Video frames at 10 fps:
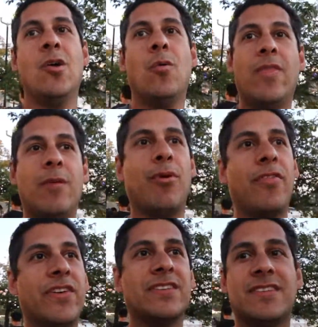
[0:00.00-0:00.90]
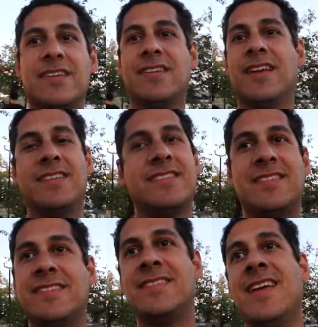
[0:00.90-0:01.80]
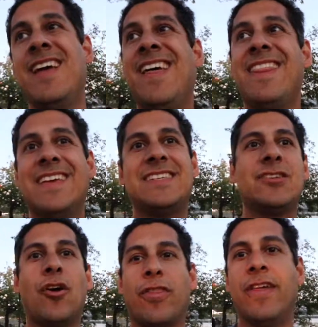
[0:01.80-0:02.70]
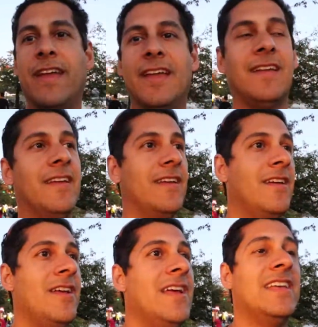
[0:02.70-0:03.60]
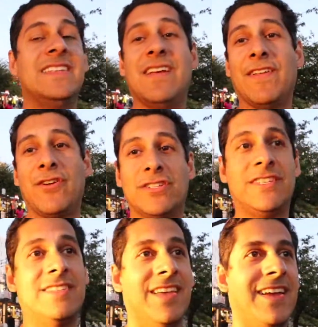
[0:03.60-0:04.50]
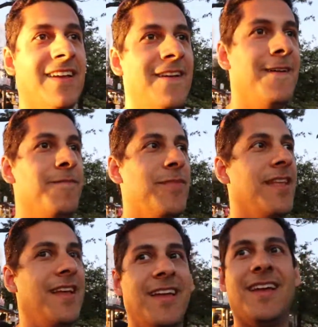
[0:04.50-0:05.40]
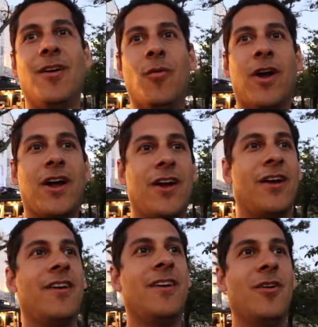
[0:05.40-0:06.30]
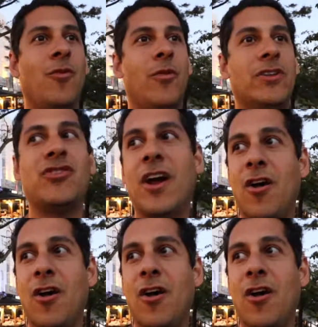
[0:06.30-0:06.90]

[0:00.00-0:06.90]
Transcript: when they brought this because this is our thing. This is definitely Christy's thing where we try